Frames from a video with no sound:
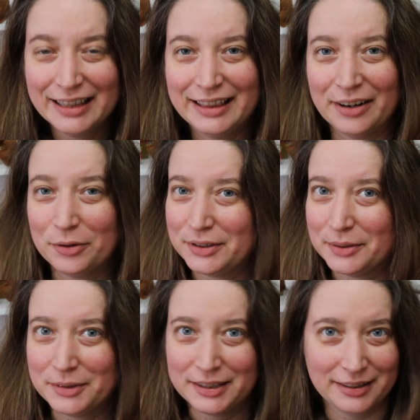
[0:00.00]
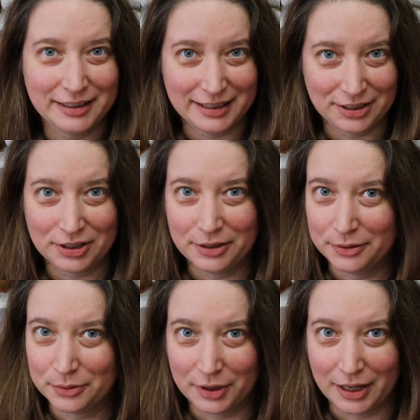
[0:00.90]
There was some serious
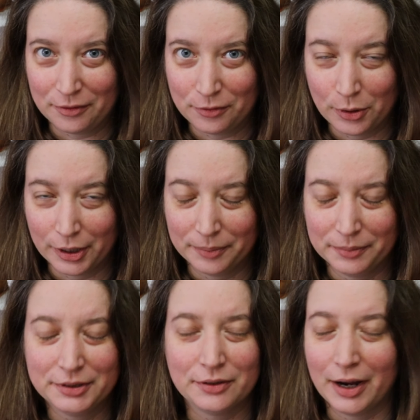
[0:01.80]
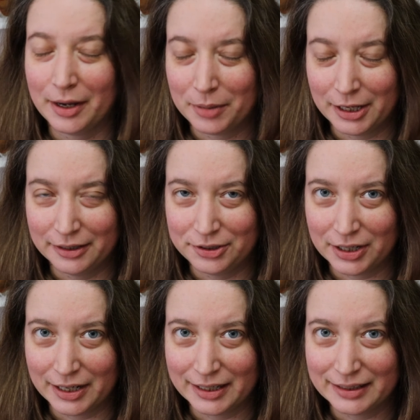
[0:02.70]
issues with that form, so I
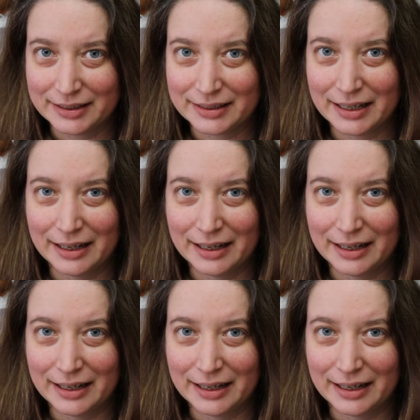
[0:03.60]
apologize.